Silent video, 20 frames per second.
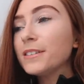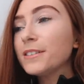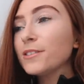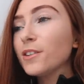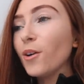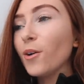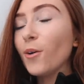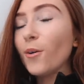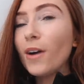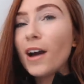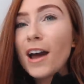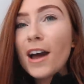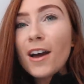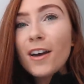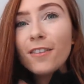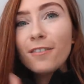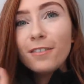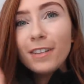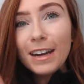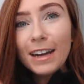So
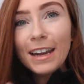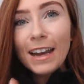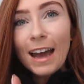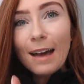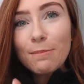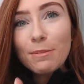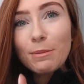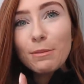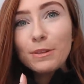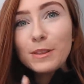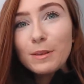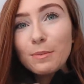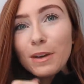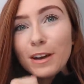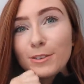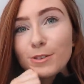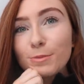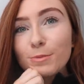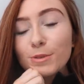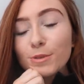really happy with the
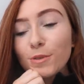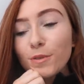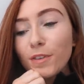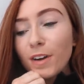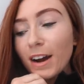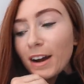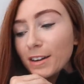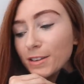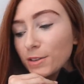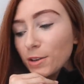bedroom so far.